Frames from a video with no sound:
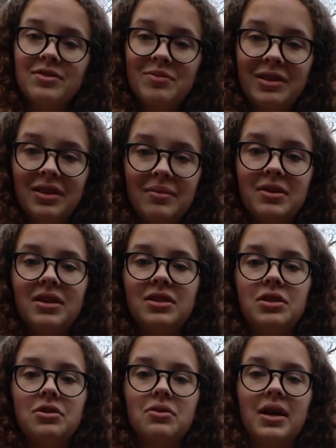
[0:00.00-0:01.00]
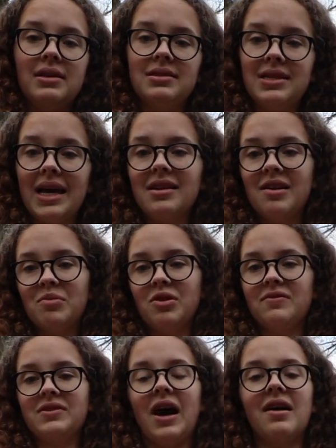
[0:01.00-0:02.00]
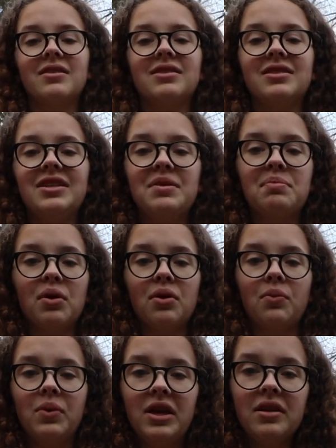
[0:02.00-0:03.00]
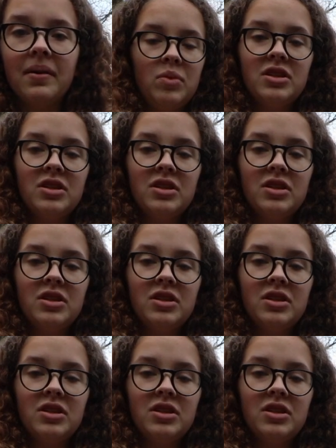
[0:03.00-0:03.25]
to be limited to a set number of dollars to eat per week,